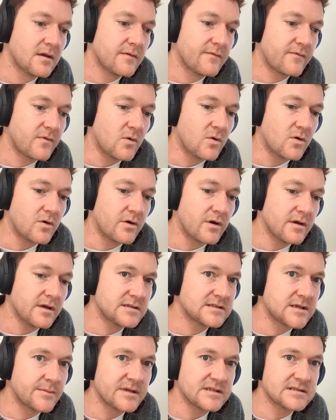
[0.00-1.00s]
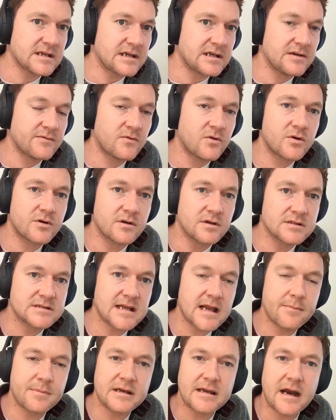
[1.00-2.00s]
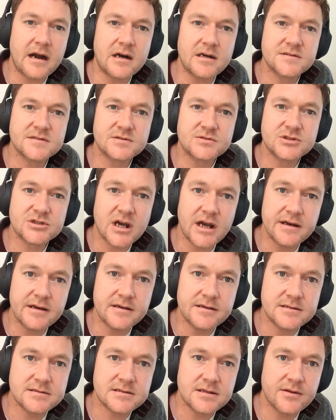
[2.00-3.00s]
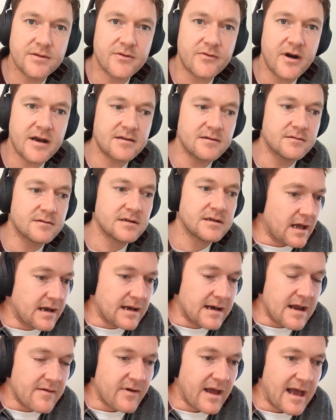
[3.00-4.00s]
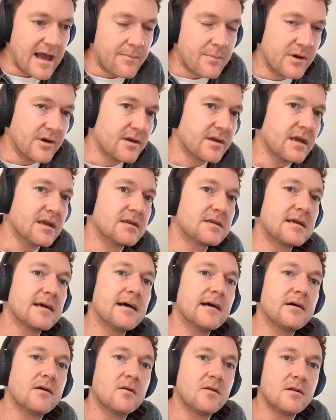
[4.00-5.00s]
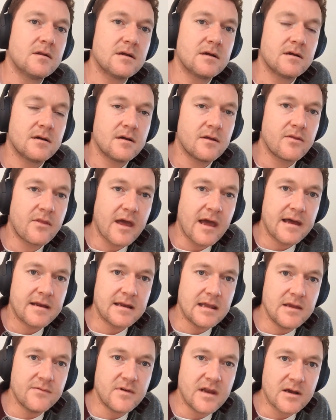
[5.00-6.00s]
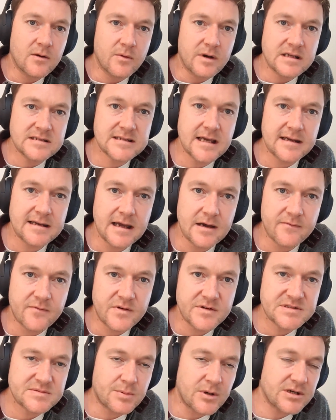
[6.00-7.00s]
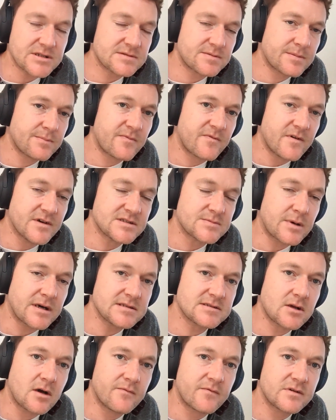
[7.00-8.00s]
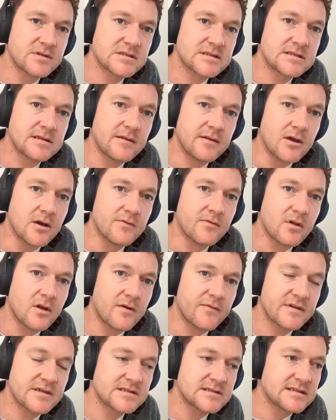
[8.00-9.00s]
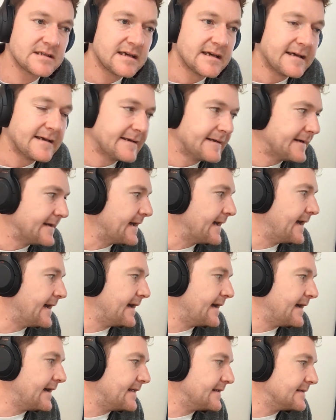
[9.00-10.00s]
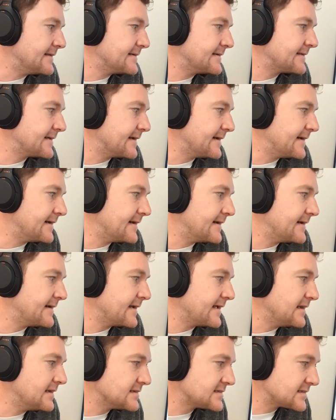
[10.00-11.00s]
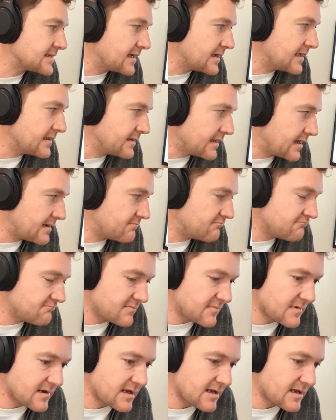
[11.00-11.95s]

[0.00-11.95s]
for some executive order slapping tariffs on China, as he had threatened. And it never happened until that evening when he sat down for his first press conference in the Oval Office. And then